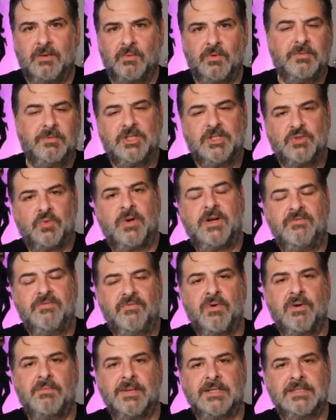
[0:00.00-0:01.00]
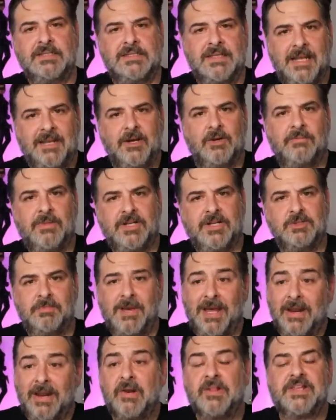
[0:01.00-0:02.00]
would be 24 months later
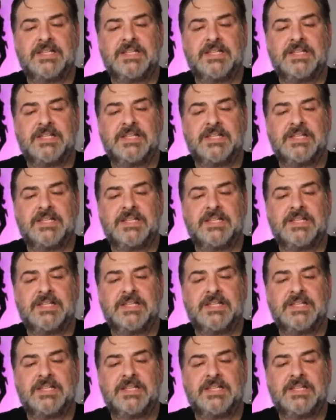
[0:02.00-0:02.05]
much better.